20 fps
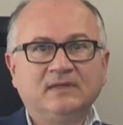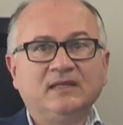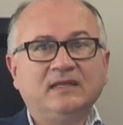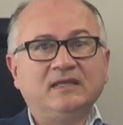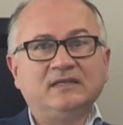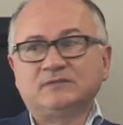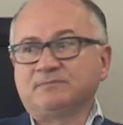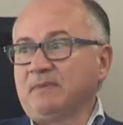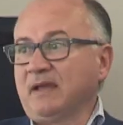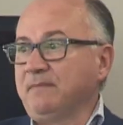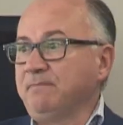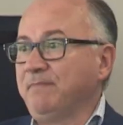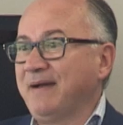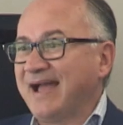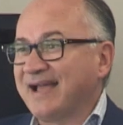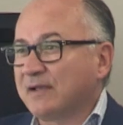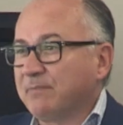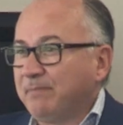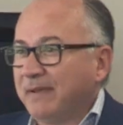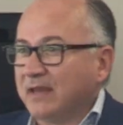Is my
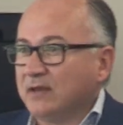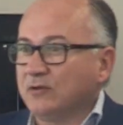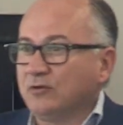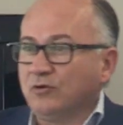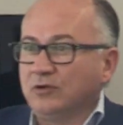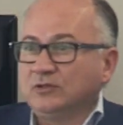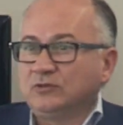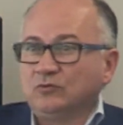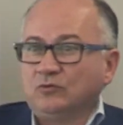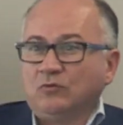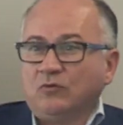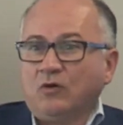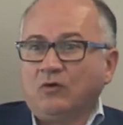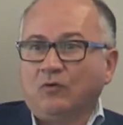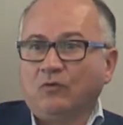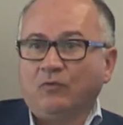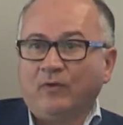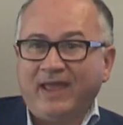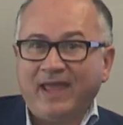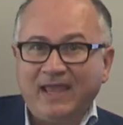back pain going to go
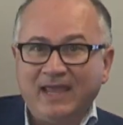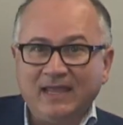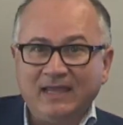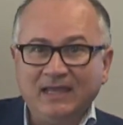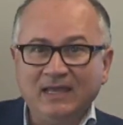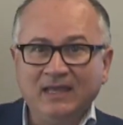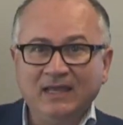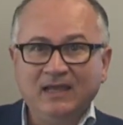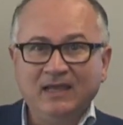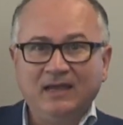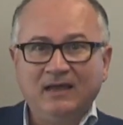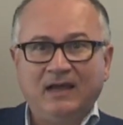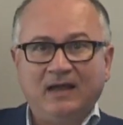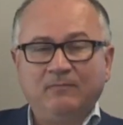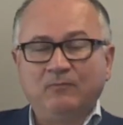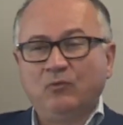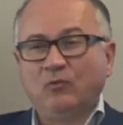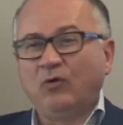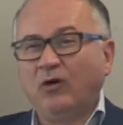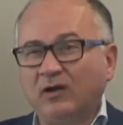away?
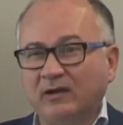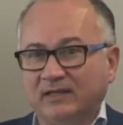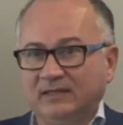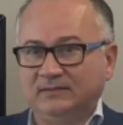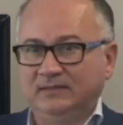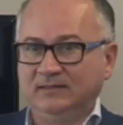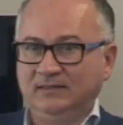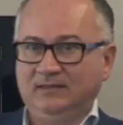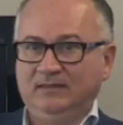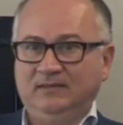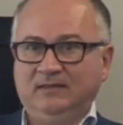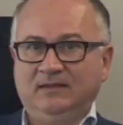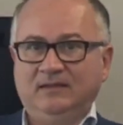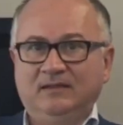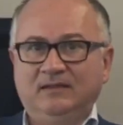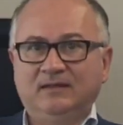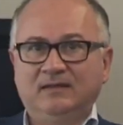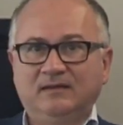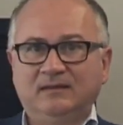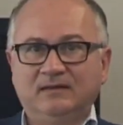I'm worried.
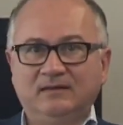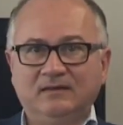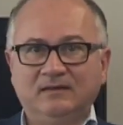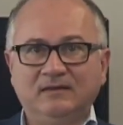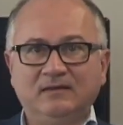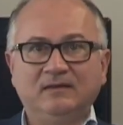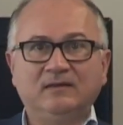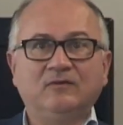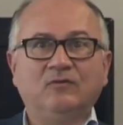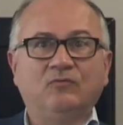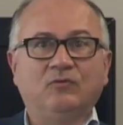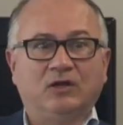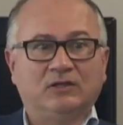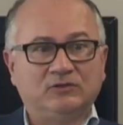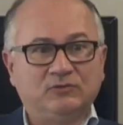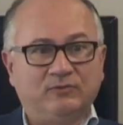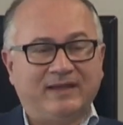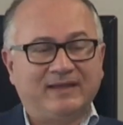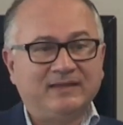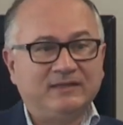
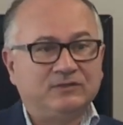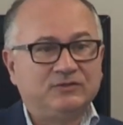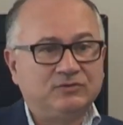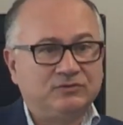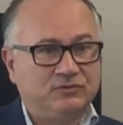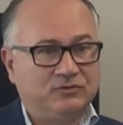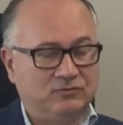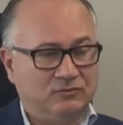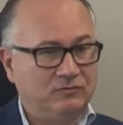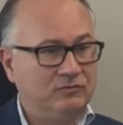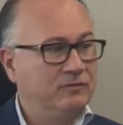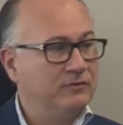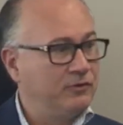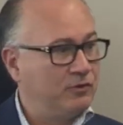What do I need to do?